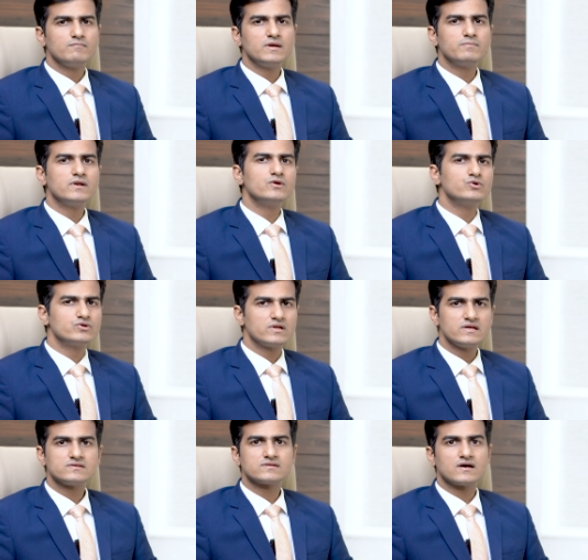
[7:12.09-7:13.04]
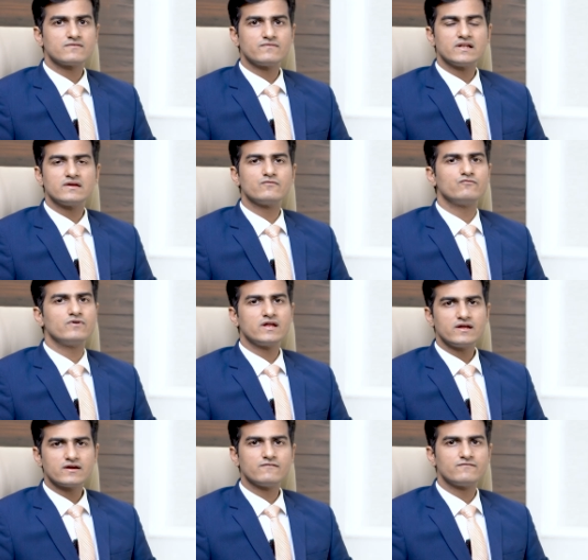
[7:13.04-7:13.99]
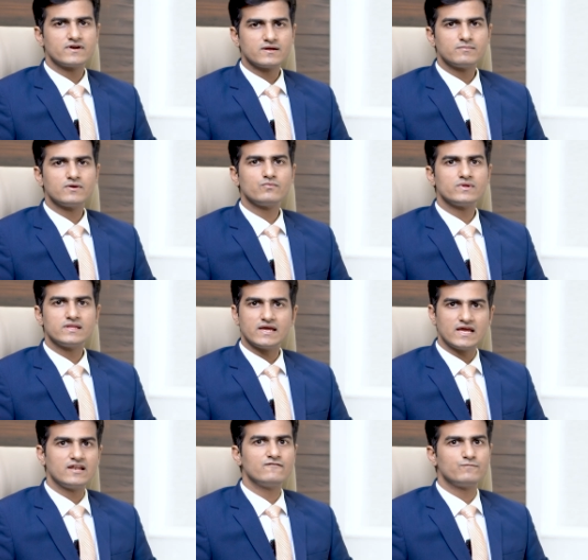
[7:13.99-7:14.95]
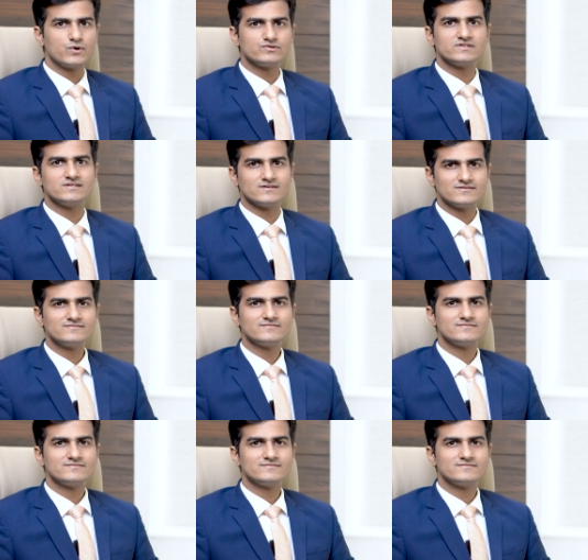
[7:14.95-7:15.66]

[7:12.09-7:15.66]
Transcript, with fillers: people usually start feeling very comfortable with the ALIF procedure.